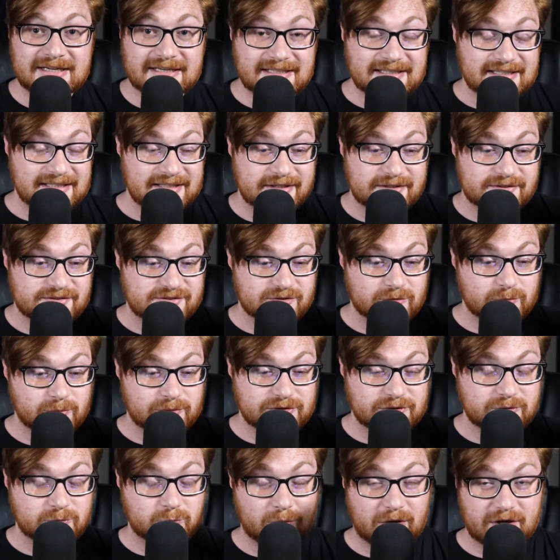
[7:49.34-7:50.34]
Uh, so
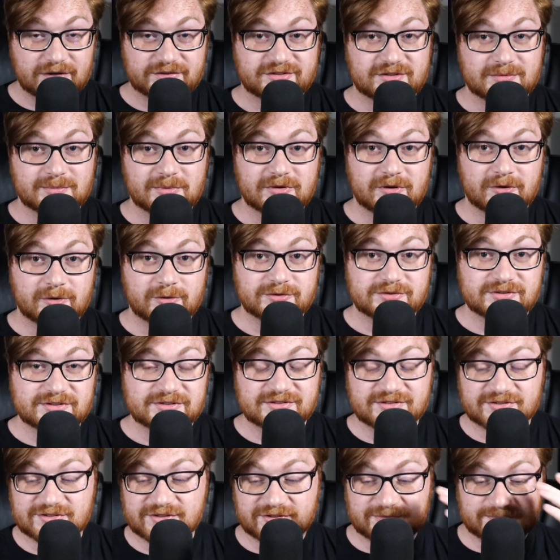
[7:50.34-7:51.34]
when you watch some of those,
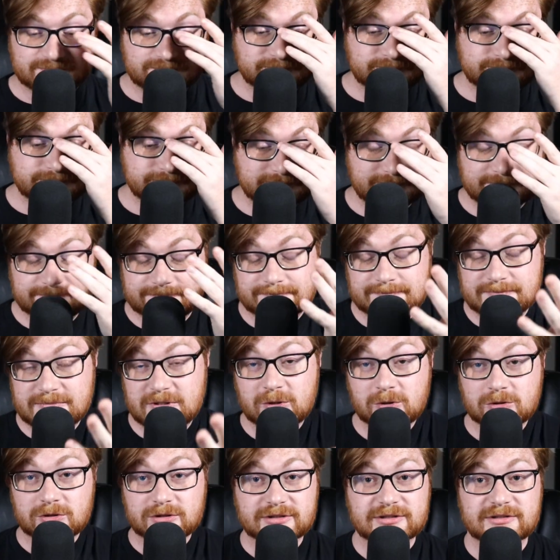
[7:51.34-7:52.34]
it's just
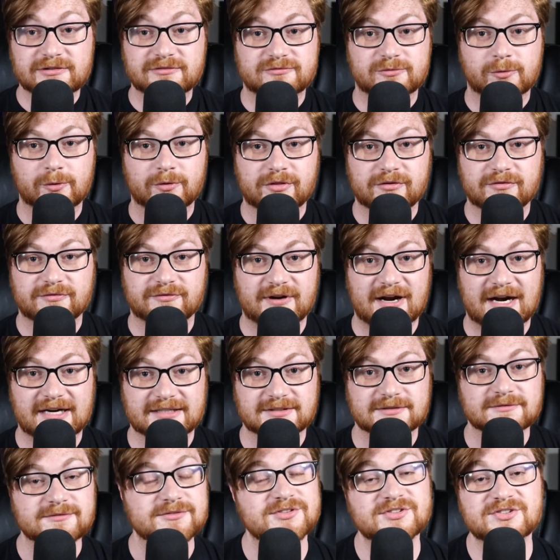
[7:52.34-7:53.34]
merely for the
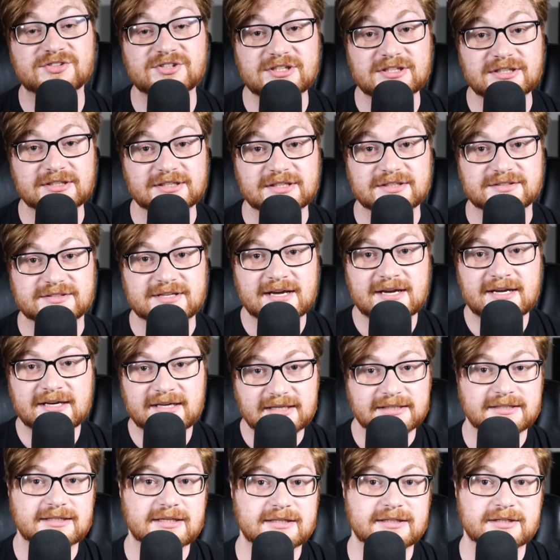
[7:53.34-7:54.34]
fact of seeing it
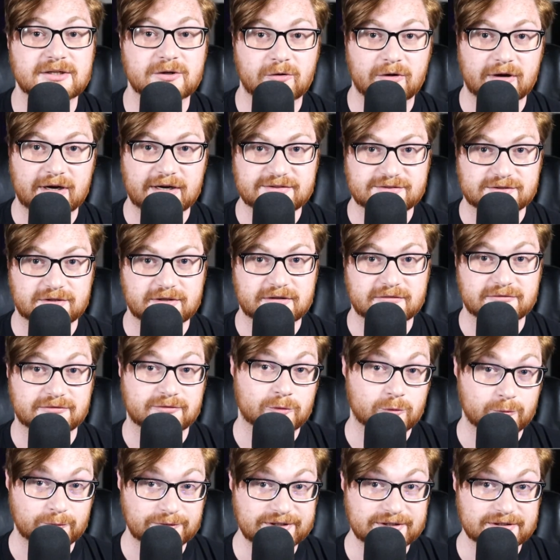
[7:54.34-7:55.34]
and getting your eyes on it
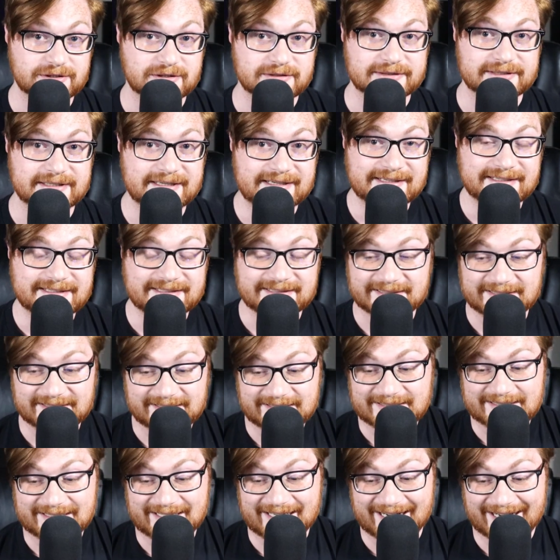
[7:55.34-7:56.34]
for real.
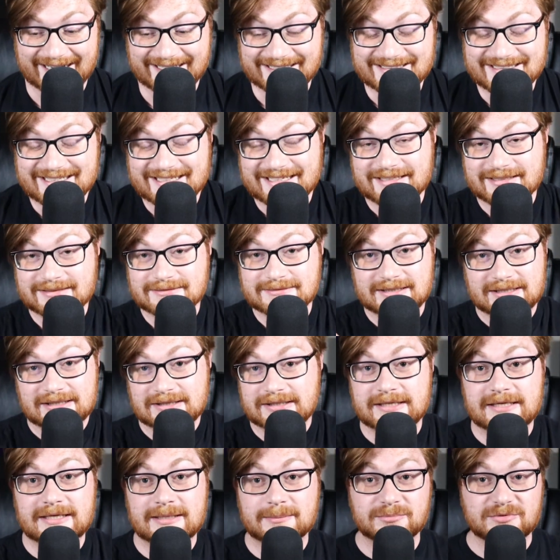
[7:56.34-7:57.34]
Uh, I can't
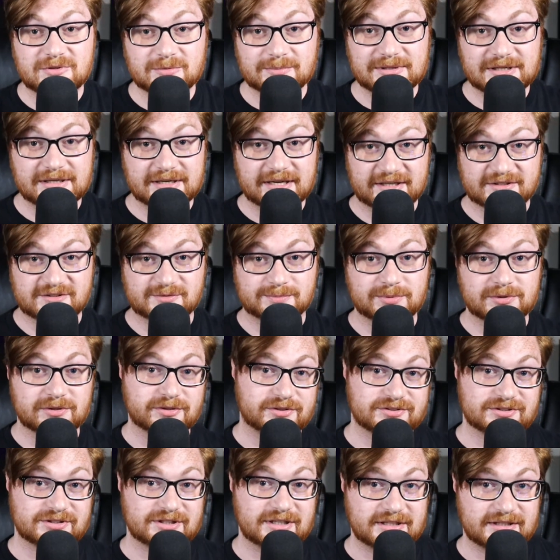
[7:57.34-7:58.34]
claim to be an
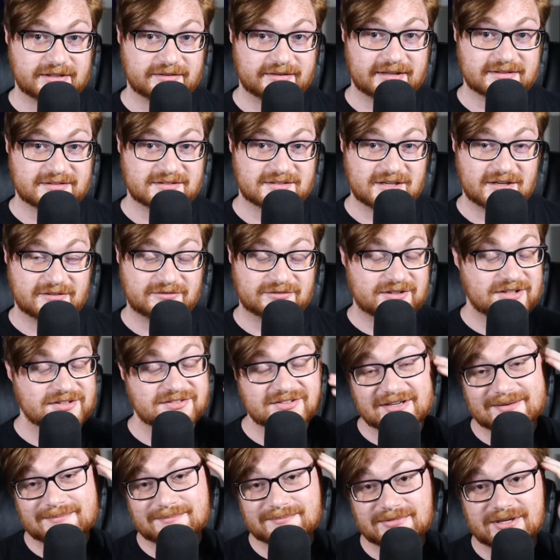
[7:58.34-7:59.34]
expert in any of that stuff because
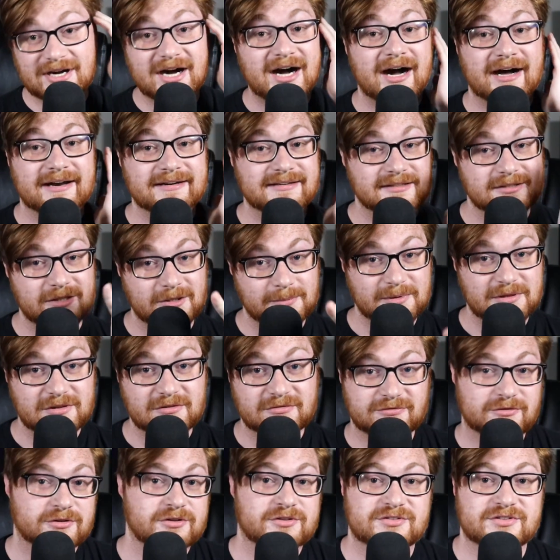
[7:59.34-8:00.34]
I'm not, and I'll be the
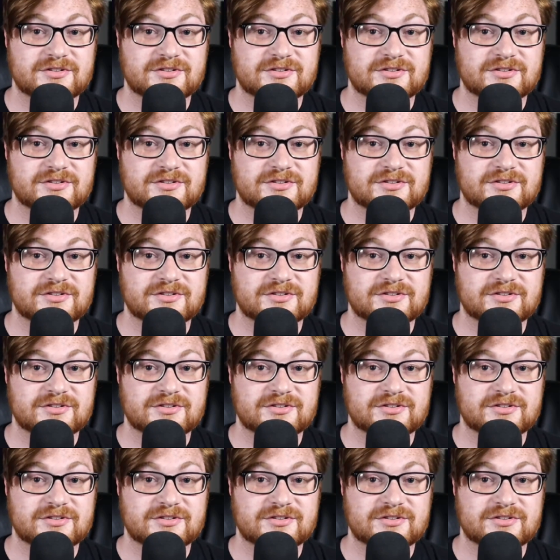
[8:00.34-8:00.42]
first to